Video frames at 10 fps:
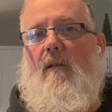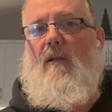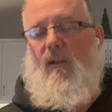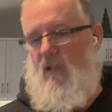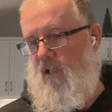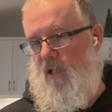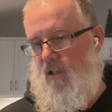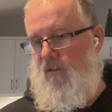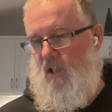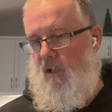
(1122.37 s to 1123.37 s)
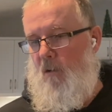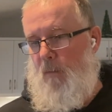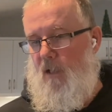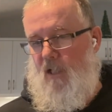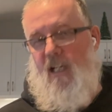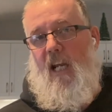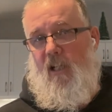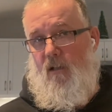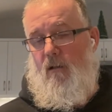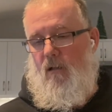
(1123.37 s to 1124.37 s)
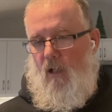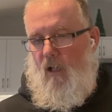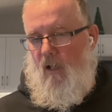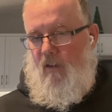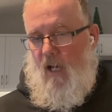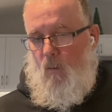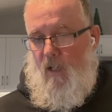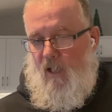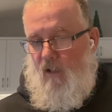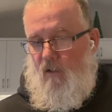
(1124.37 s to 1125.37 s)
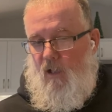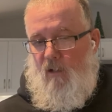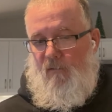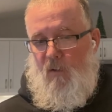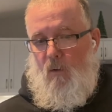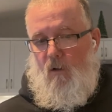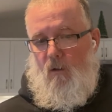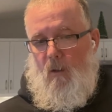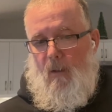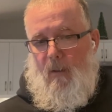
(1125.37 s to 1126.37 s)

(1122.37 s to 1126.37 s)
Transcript: Let's say $1,700 Canadian that week in fuel.